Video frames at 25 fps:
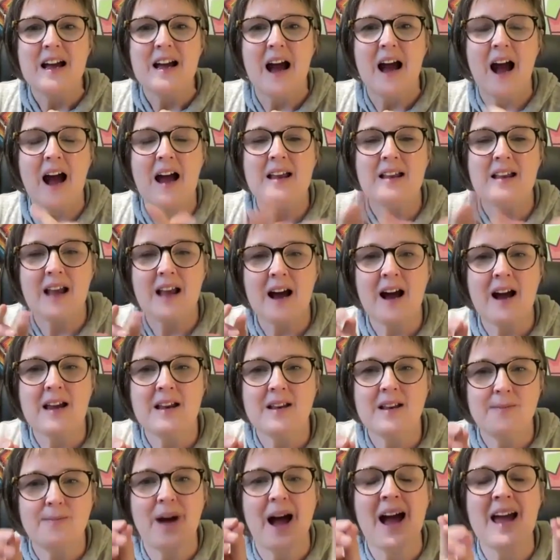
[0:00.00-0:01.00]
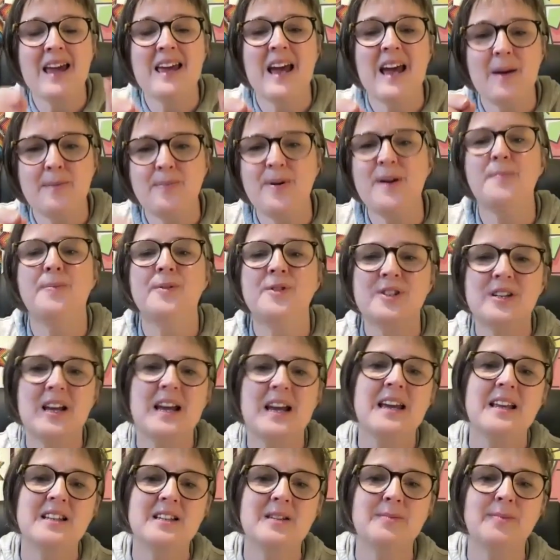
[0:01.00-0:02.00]
get people
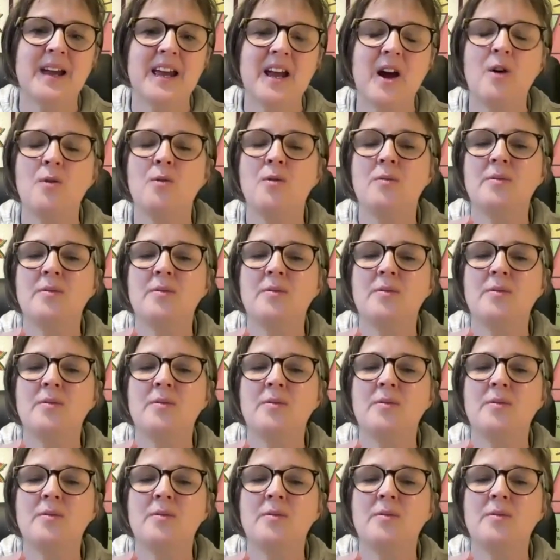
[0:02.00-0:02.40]
saying to me, "Oh,